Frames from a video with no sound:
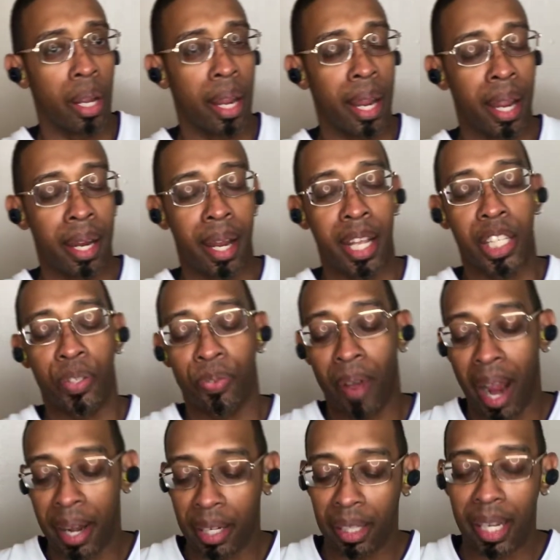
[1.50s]
It has
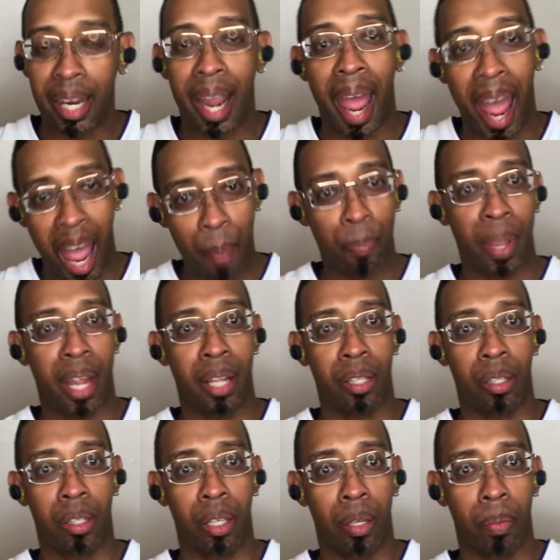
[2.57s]
finally
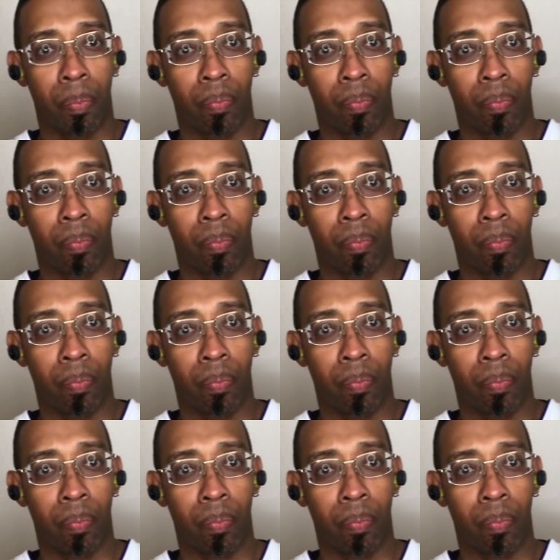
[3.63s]
happened.